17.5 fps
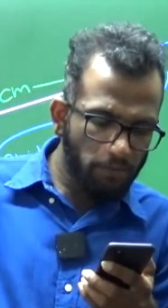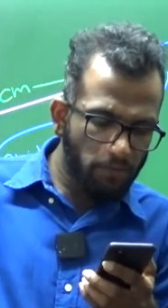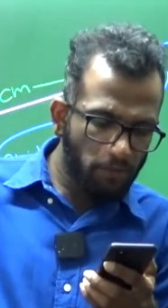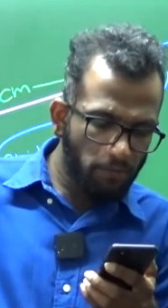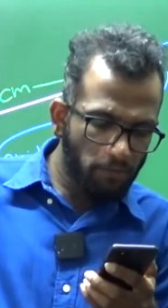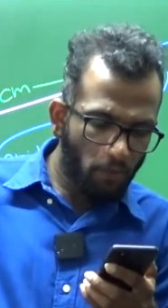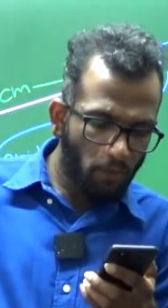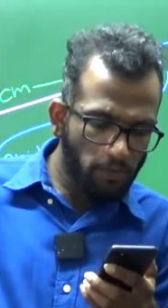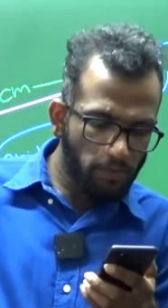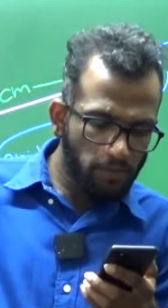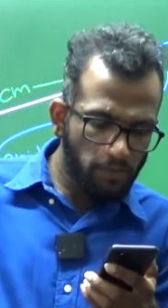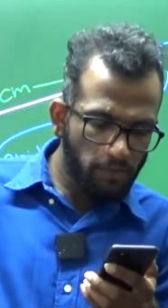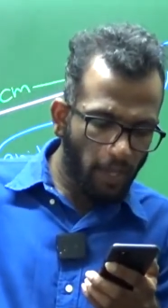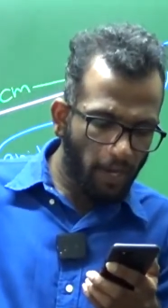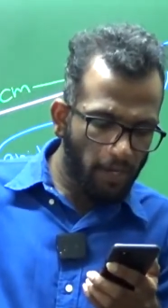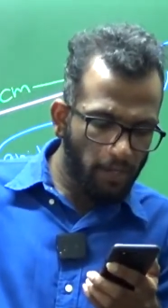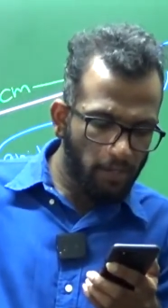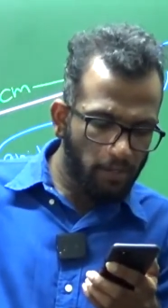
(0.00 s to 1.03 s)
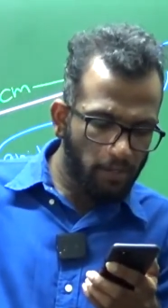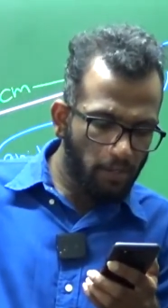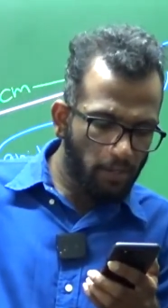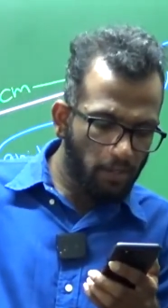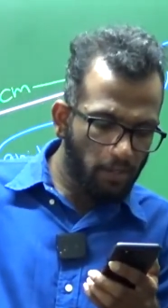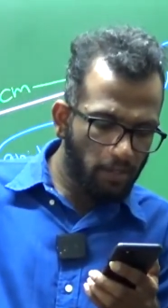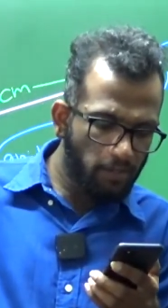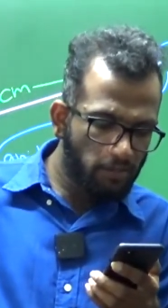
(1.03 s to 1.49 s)
the force and
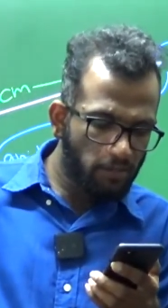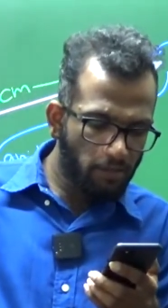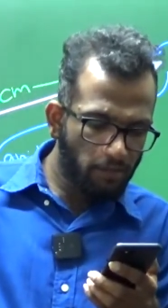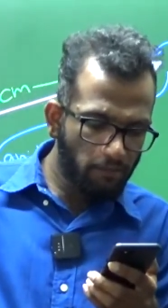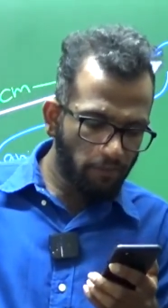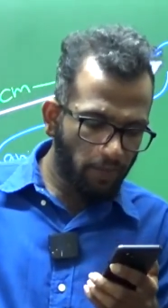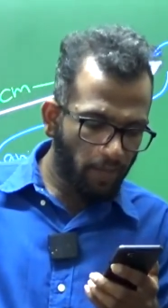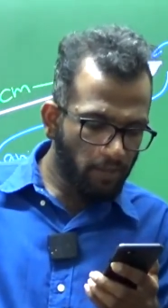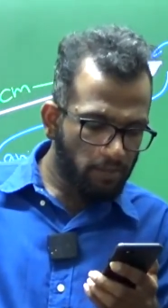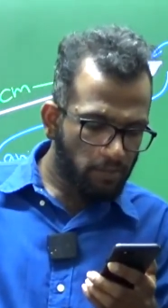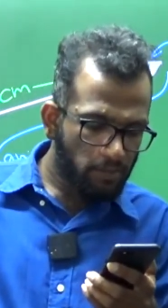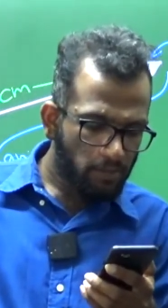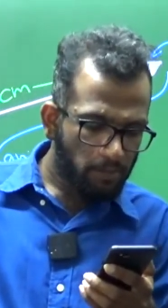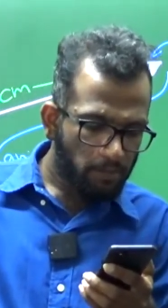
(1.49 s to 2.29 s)
its effects.